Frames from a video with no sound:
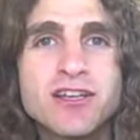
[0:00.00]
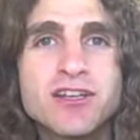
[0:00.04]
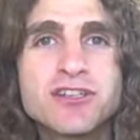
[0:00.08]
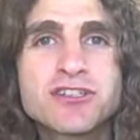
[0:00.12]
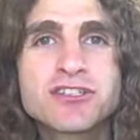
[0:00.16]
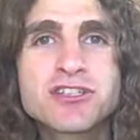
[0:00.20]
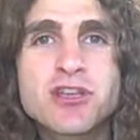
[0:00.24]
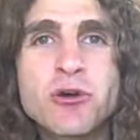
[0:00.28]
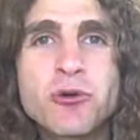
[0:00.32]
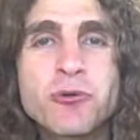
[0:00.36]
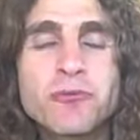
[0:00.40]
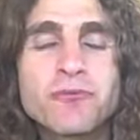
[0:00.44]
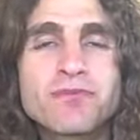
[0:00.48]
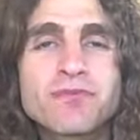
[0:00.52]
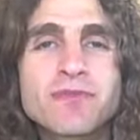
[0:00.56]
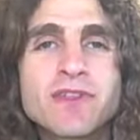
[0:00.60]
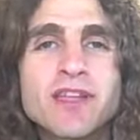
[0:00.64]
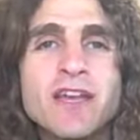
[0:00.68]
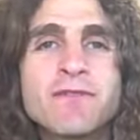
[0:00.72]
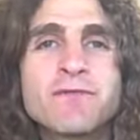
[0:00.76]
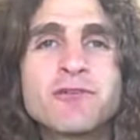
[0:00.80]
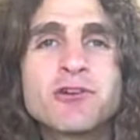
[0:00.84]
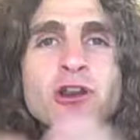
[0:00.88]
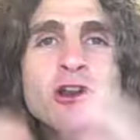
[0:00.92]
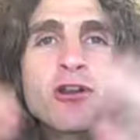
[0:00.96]
So
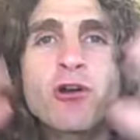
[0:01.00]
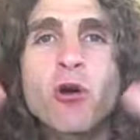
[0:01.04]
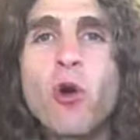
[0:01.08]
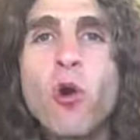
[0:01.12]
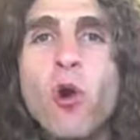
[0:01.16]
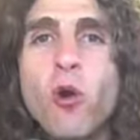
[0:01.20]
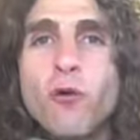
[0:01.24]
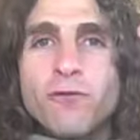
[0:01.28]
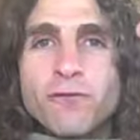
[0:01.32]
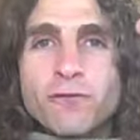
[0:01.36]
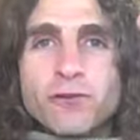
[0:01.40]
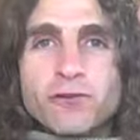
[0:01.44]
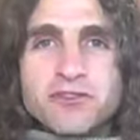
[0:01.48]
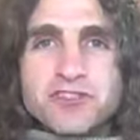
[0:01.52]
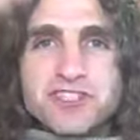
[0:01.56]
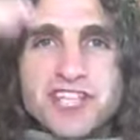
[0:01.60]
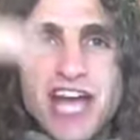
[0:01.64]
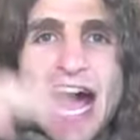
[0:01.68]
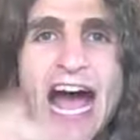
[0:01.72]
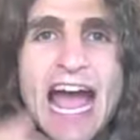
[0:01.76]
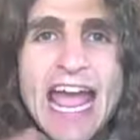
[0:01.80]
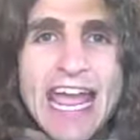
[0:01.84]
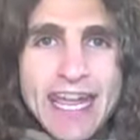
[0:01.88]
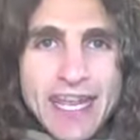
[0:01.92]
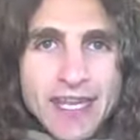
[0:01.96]
if you're on a whole foods
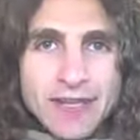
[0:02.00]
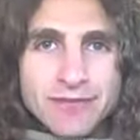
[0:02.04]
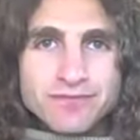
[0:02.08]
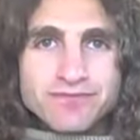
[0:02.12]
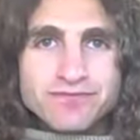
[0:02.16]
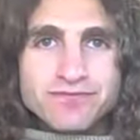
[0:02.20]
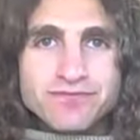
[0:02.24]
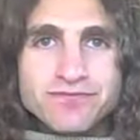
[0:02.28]
diet,